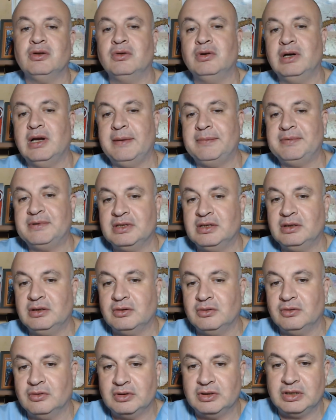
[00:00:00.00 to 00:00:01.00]
or absent
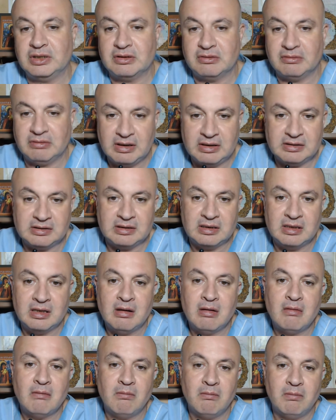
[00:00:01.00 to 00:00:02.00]
or decreased
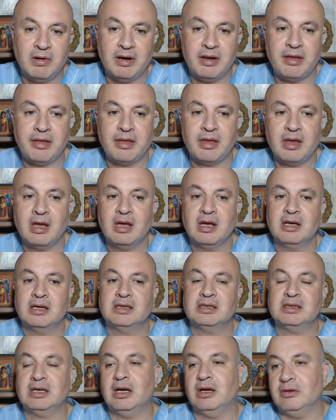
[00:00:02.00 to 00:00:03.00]
breath
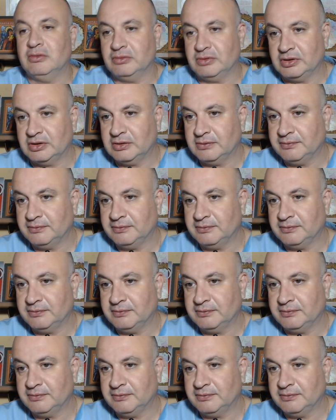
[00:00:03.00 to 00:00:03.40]
sounds.